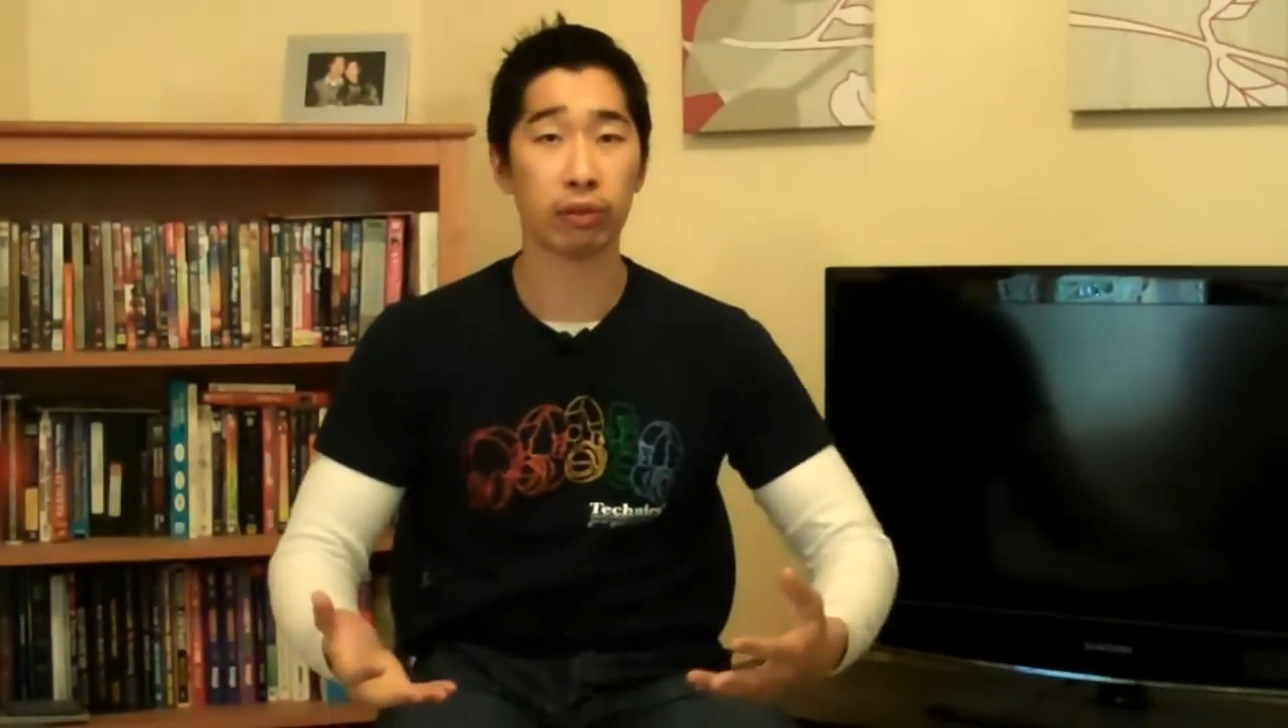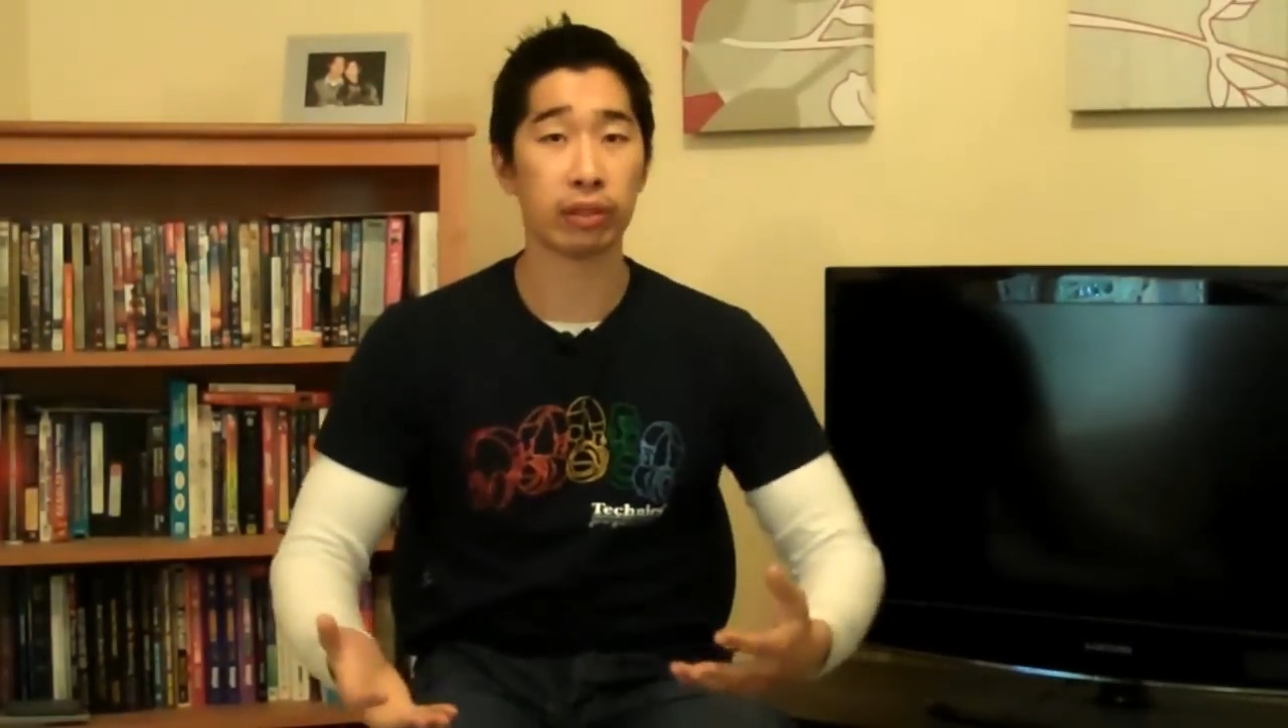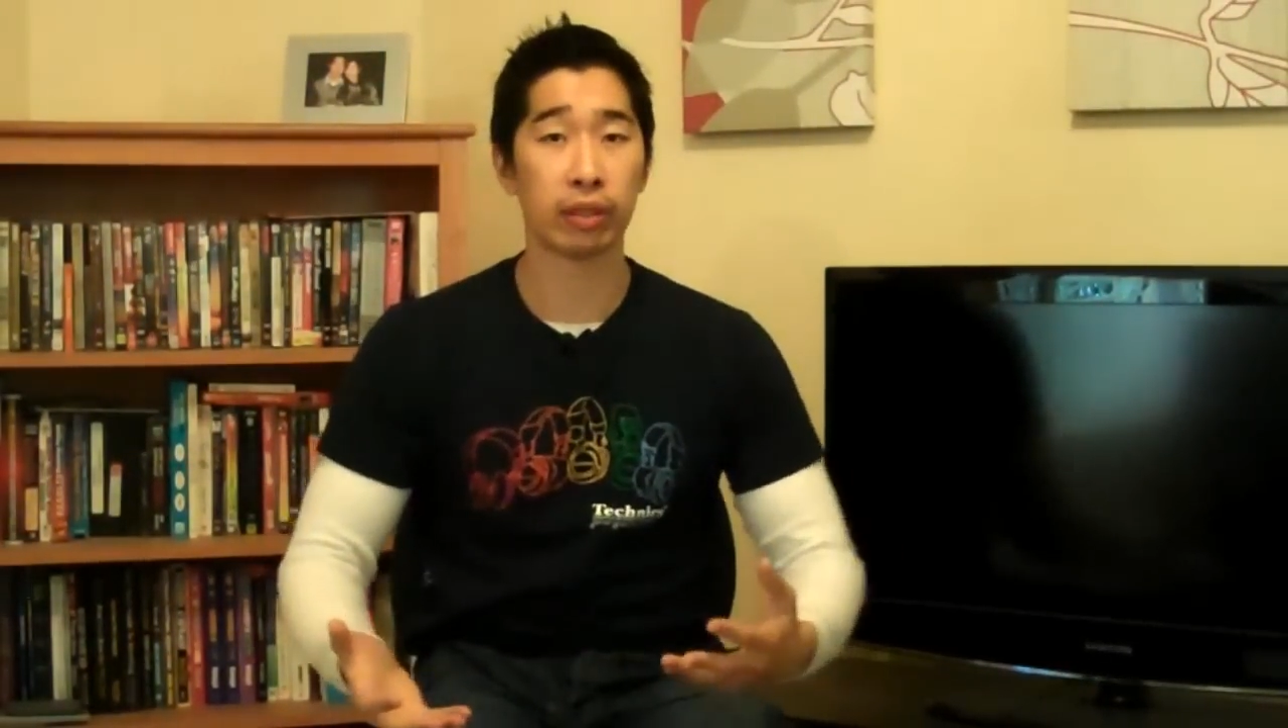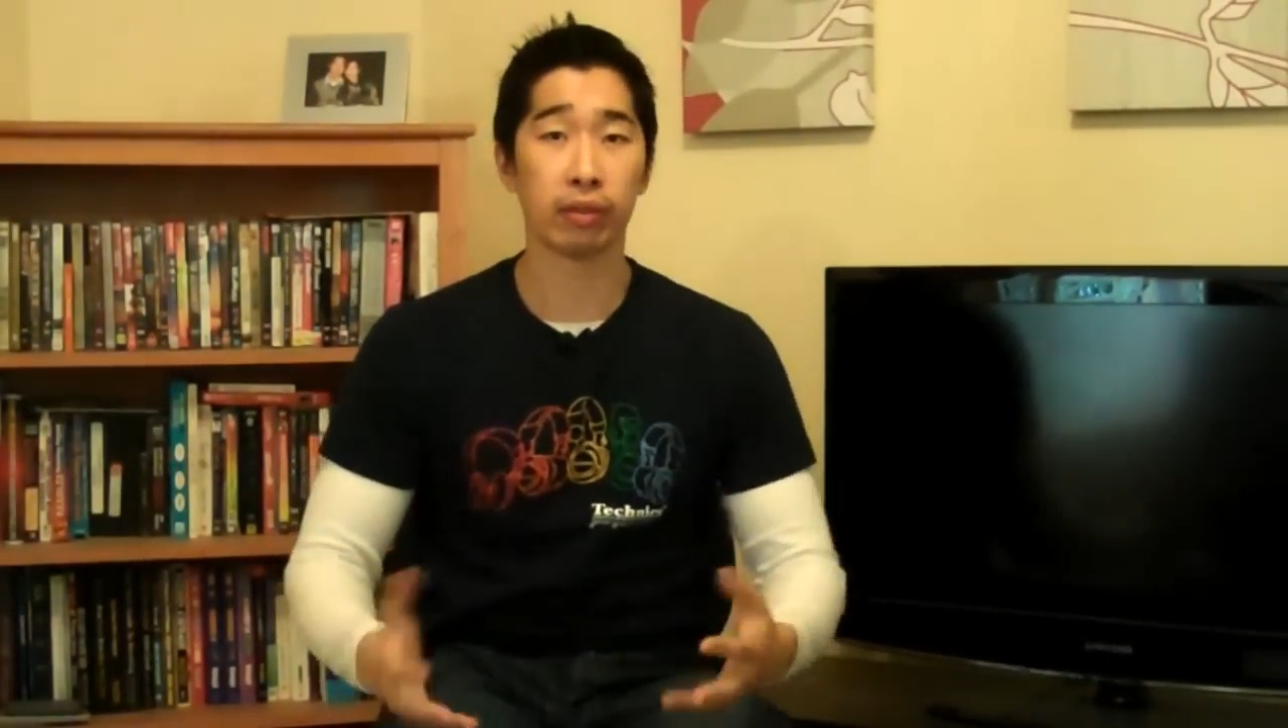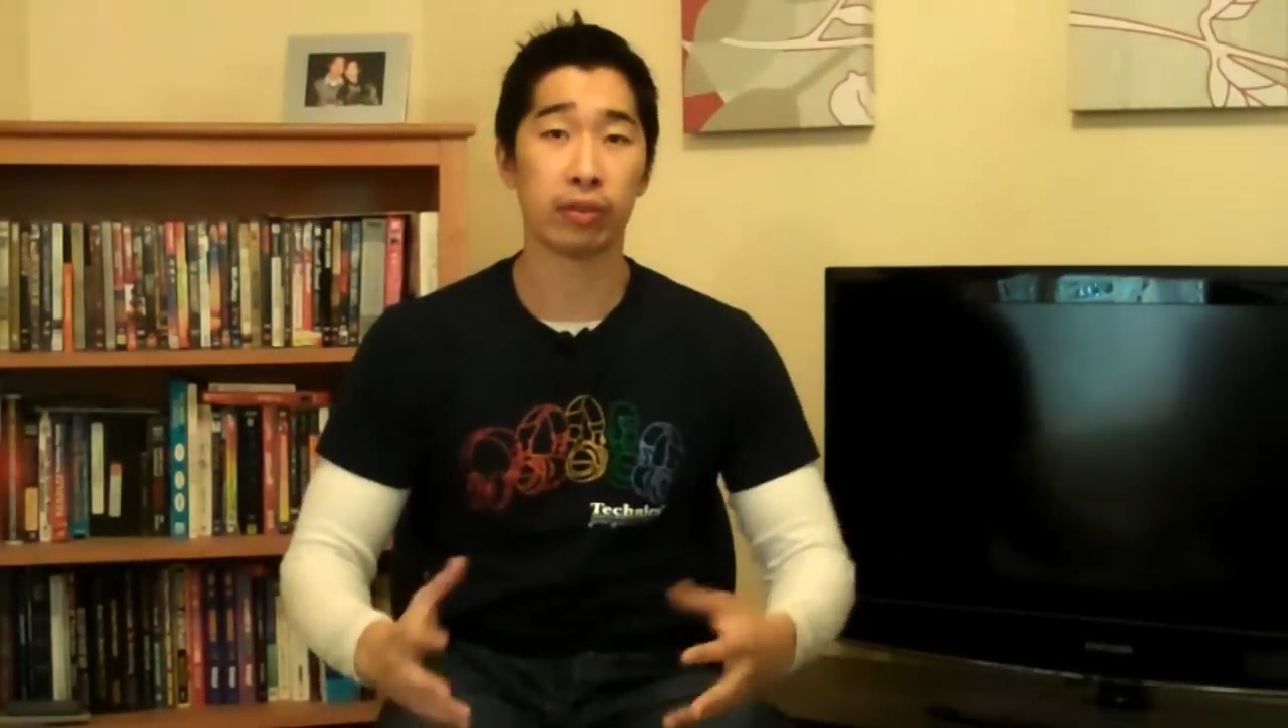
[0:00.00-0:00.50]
also